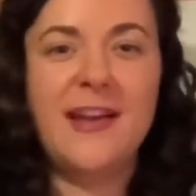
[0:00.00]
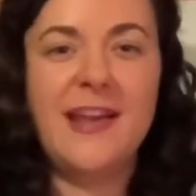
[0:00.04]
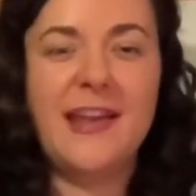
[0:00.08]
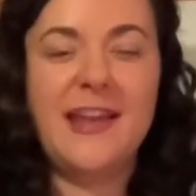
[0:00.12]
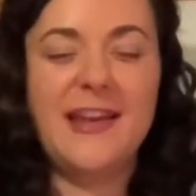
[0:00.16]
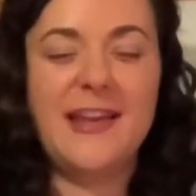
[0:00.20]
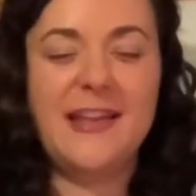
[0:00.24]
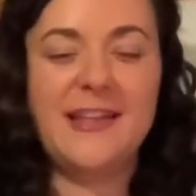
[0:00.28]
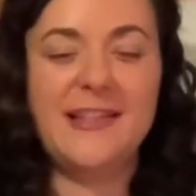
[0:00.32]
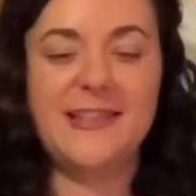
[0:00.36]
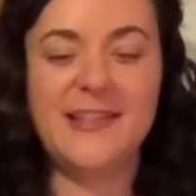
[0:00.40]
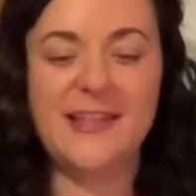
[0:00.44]

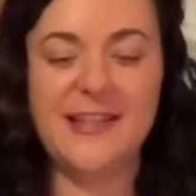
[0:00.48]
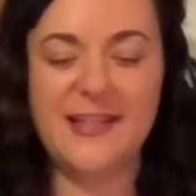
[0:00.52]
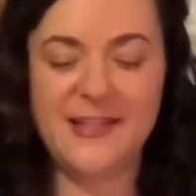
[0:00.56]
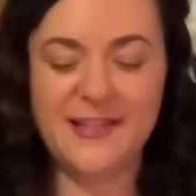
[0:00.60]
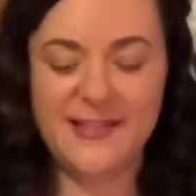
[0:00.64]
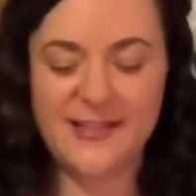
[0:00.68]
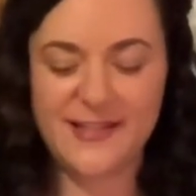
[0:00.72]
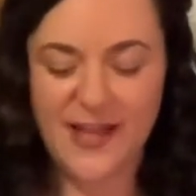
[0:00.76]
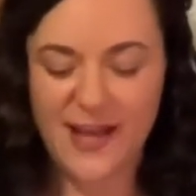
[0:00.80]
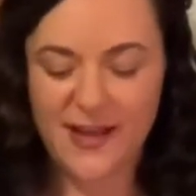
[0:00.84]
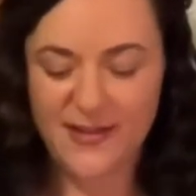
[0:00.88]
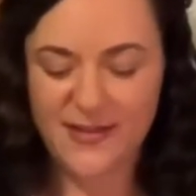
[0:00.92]
It is
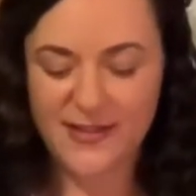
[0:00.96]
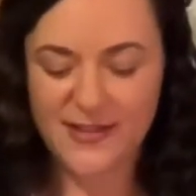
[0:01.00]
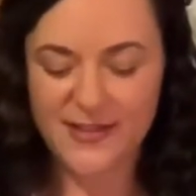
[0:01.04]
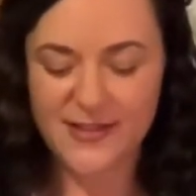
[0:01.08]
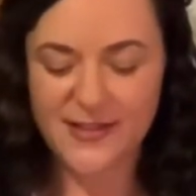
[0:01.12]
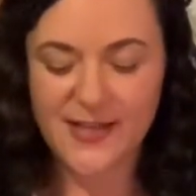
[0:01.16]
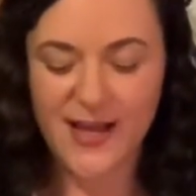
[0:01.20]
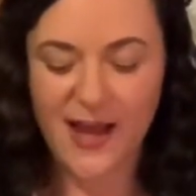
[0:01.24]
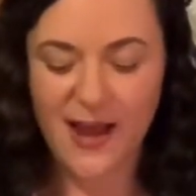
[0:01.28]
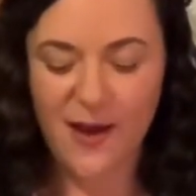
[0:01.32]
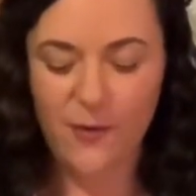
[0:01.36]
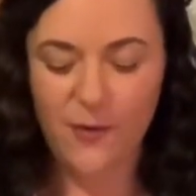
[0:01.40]
inside this
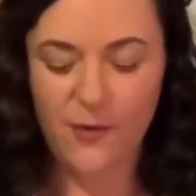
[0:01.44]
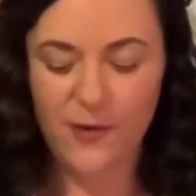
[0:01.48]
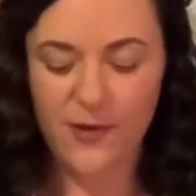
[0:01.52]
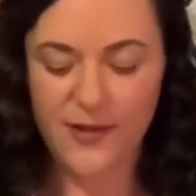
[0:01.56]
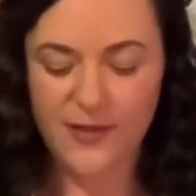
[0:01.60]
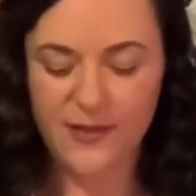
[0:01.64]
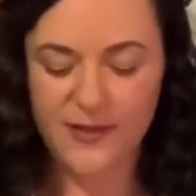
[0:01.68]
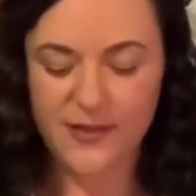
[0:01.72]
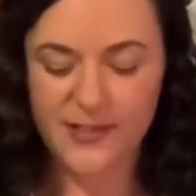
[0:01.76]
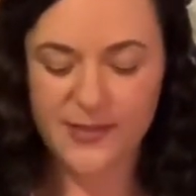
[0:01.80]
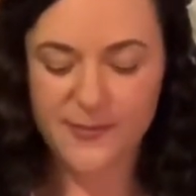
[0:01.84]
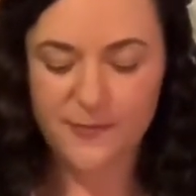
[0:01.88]
towel
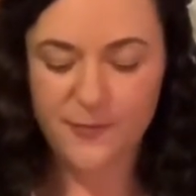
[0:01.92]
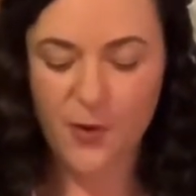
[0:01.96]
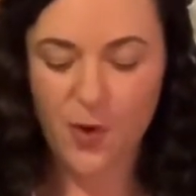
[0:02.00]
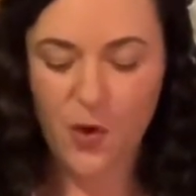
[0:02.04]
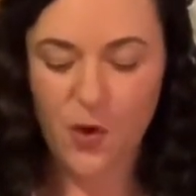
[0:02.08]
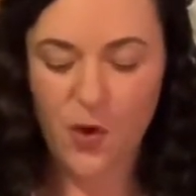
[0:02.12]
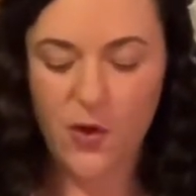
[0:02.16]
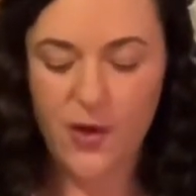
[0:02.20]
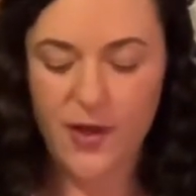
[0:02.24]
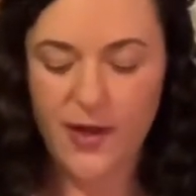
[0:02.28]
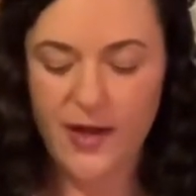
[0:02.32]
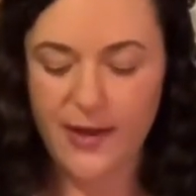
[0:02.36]
in this
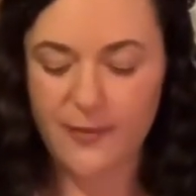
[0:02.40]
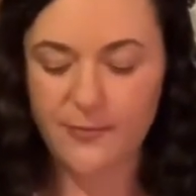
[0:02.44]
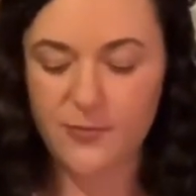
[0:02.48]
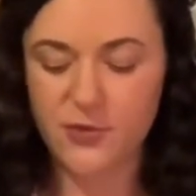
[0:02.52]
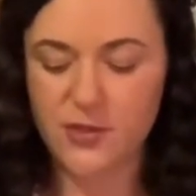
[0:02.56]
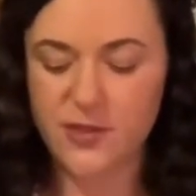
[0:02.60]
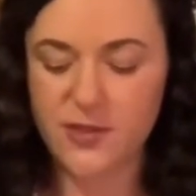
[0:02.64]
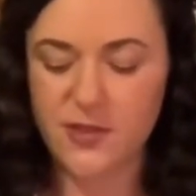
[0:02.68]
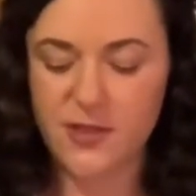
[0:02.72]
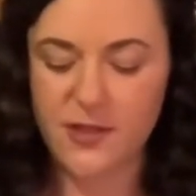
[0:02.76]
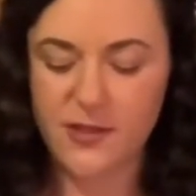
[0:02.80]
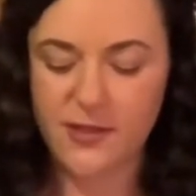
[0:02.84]
bowl, and I'm
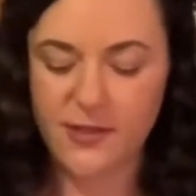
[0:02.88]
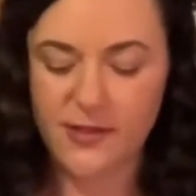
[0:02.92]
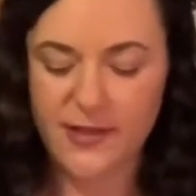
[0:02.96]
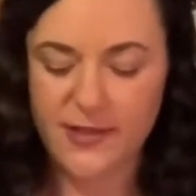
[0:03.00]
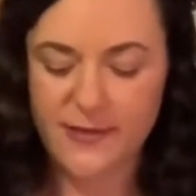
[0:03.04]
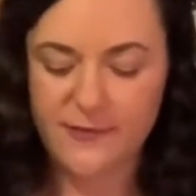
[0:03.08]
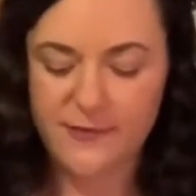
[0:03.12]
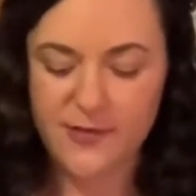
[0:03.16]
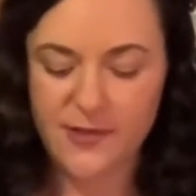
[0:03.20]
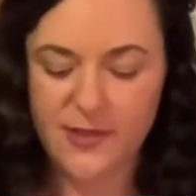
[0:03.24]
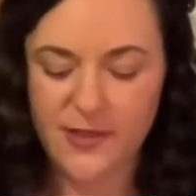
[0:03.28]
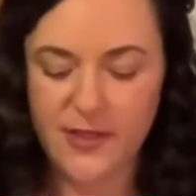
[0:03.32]
just gonna
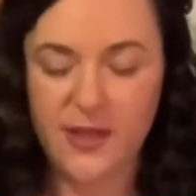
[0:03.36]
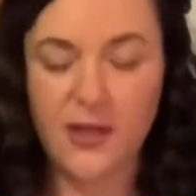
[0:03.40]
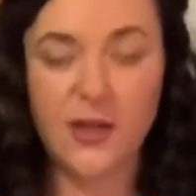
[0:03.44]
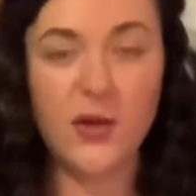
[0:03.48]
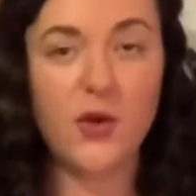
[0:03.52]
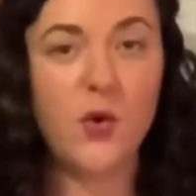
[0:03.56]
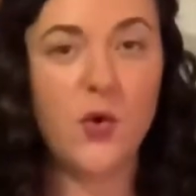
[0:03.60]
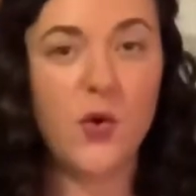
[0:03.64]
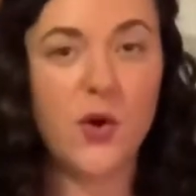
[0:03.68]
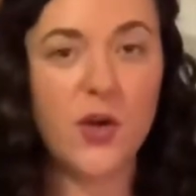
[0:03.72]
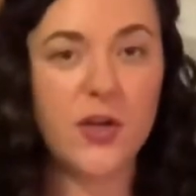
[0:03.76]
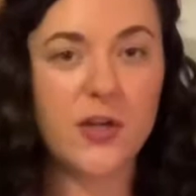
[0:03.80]
lift the
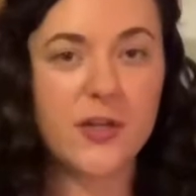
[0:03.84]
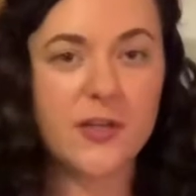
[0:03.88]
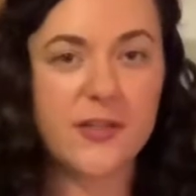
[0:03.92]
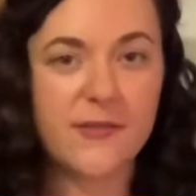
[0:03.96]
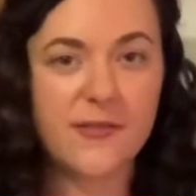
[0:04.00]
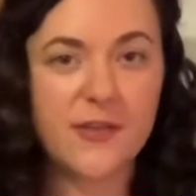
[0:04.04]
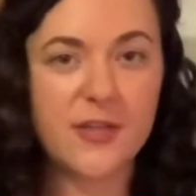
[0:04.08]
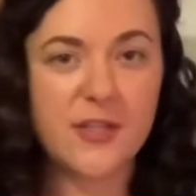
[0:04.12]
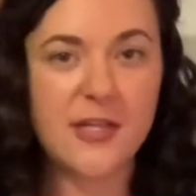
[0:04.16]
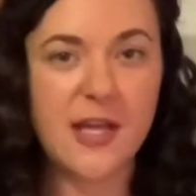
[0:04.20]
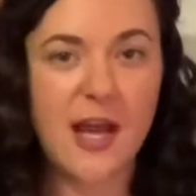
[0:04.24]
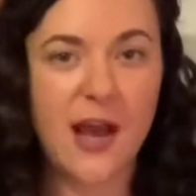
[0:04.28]
corners of
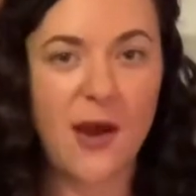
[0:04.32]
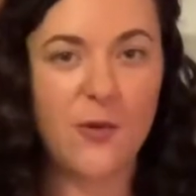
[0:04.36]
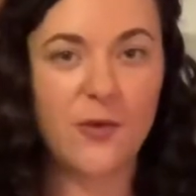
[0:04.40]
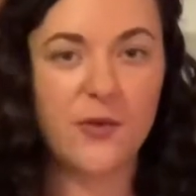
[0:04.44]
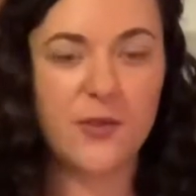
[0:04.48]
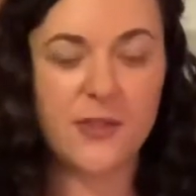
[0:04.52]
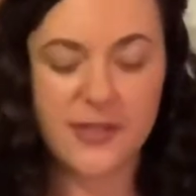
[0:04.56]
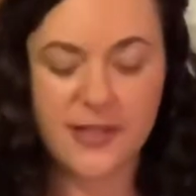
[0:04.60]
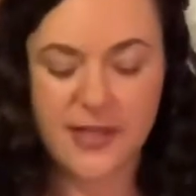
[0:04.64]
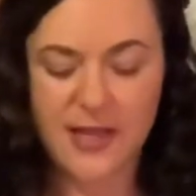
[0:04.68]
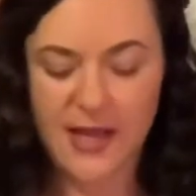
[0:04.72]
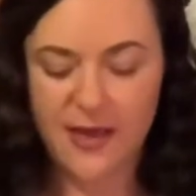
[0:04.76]
the towel
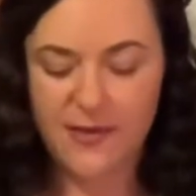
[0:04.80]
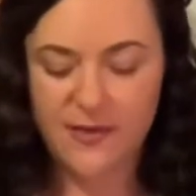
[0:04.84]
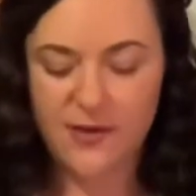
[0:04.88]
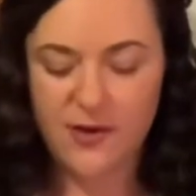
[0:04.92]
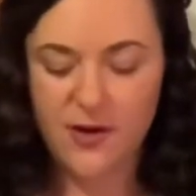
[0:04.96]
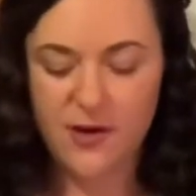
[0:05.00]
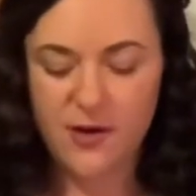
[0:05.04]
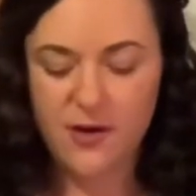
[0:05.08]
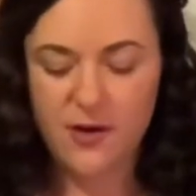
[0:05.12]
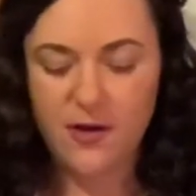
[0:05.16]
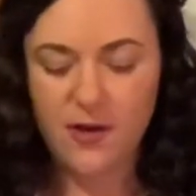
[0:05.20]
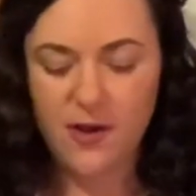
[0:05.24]

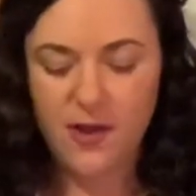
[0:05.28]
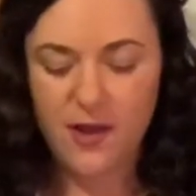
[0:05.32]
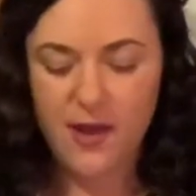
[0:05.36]
together